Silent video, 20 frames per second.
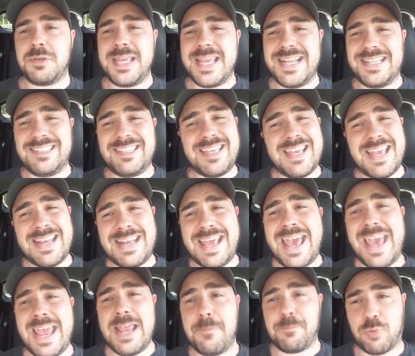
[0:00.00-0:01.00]
you need
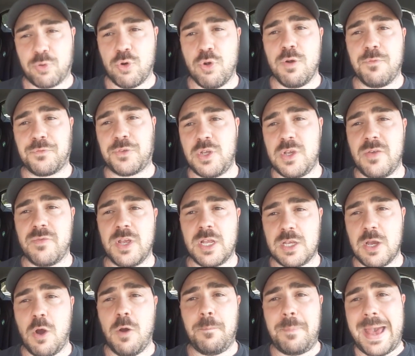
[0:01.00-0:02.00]
DNA proof to
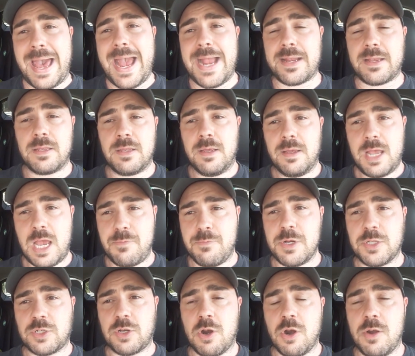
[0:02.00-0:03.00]
even go back and
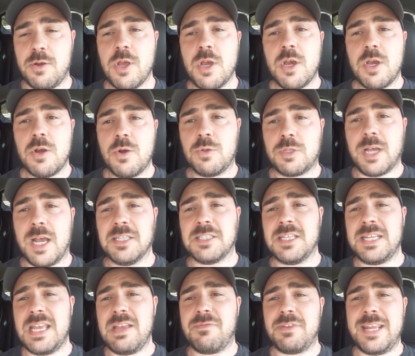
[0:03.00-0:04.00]
return, who
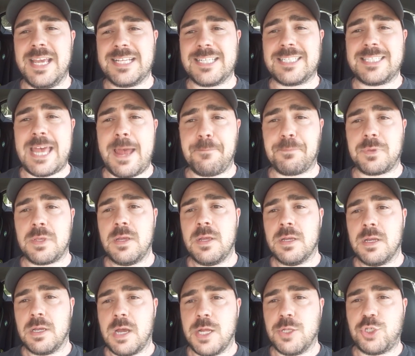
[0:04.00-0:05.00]
doesn't even accept
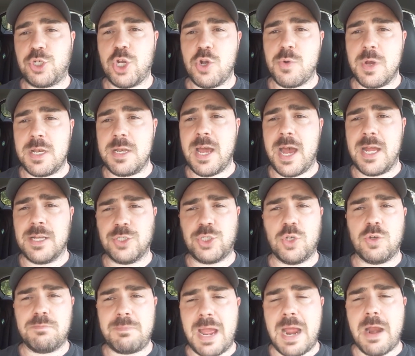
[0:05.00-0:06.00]
a Jew and non-Jew